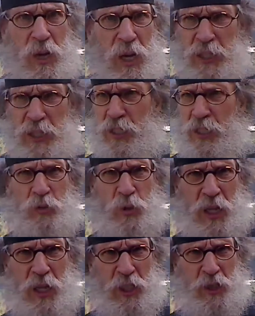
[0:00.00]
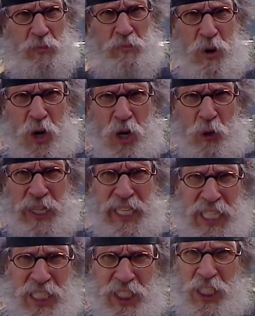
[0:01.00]
Well, the Israelis are
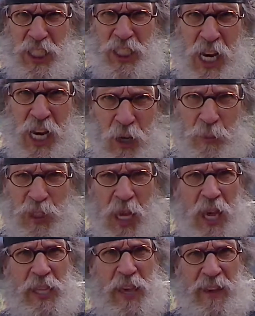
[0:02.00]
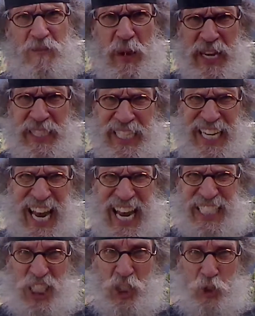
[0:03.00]
murdering innocent Arabs. They've made the
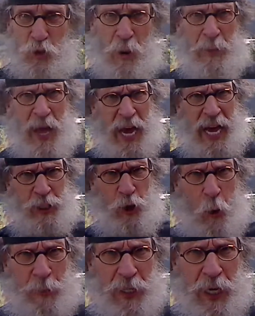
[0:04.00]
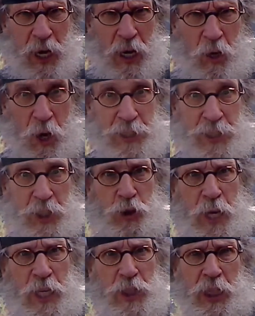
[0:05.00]
Gaza Strip an open-air
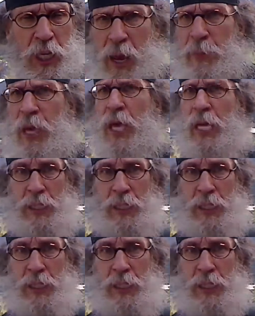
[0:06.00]
concentration camp,